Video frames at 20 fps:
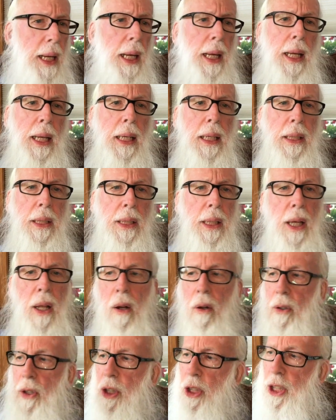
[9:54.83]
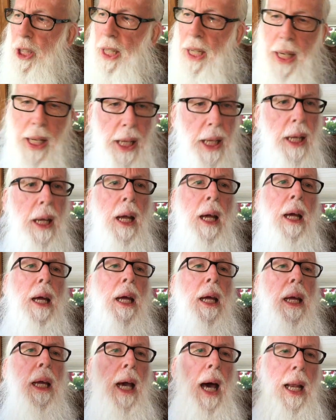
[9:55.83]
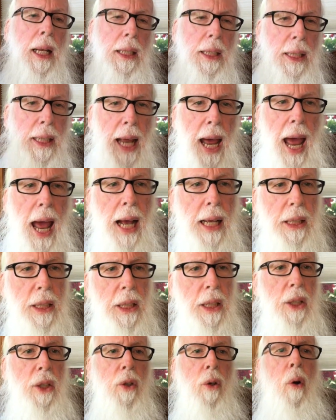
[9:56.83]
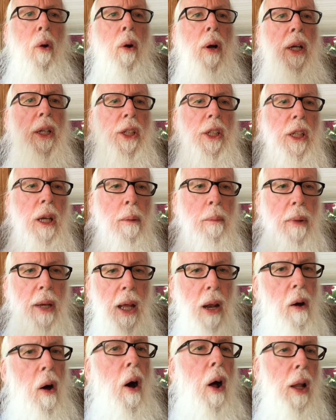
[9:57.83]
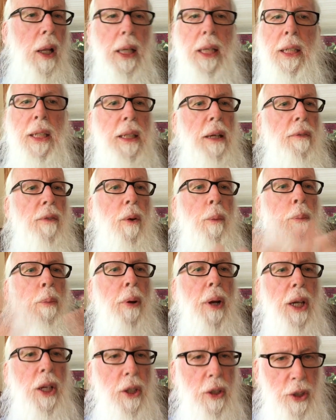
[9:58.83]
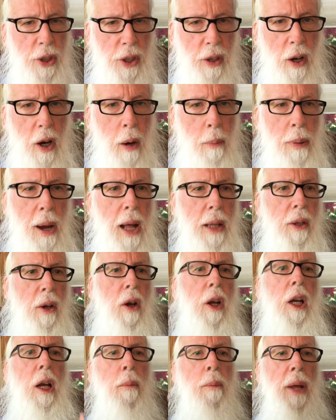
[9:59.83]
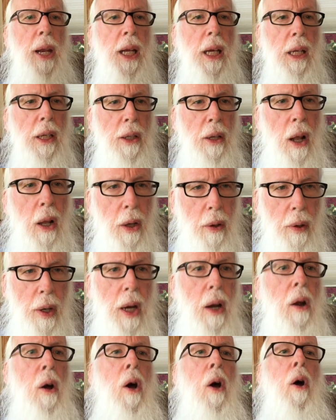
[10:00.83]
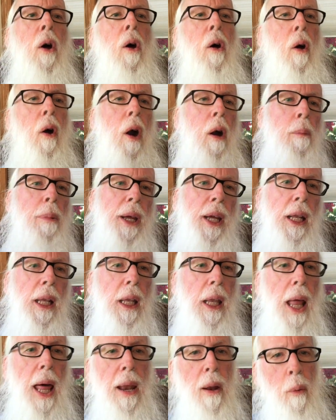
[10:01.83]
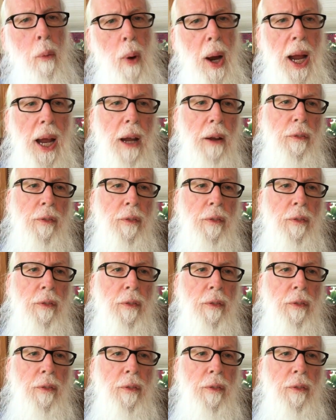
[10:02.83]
he's you know cheating on his taxes or he's you know all these different preachers you hear about that are committing adultery or are being led away